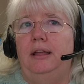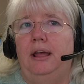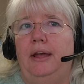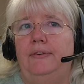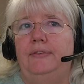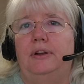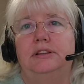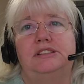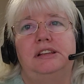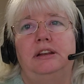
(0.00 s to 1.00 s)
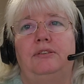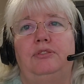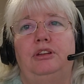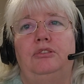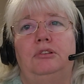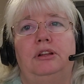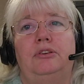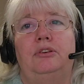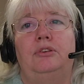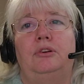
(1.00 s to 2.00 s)
have seen a few
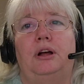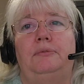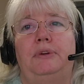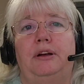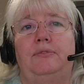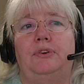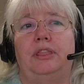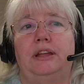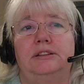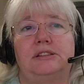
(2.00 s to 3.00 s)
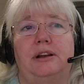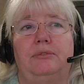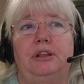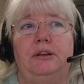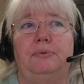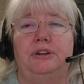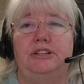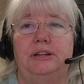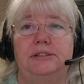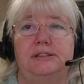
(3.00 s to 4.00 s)
little helpful things, and I really
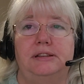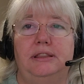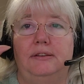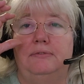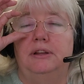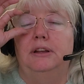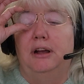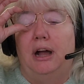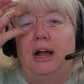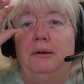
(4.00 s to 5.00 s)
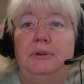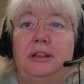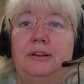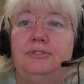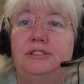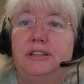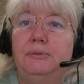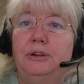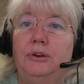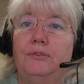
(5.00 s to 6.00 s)
appreciate seeing them. I would love to see
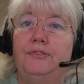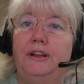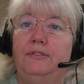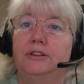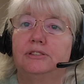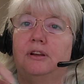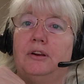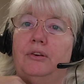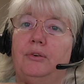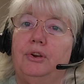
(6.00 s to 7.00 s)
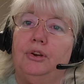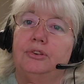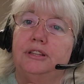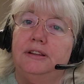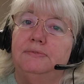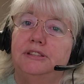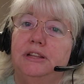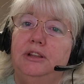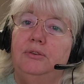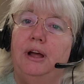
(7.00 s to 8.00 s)
what your favorites are or your tips
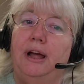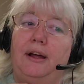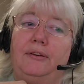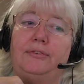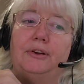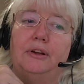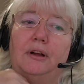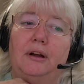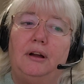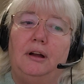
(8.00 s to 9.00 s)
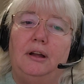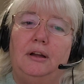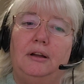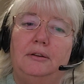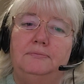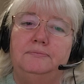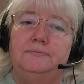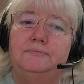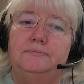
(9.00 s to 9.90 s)
that you have. I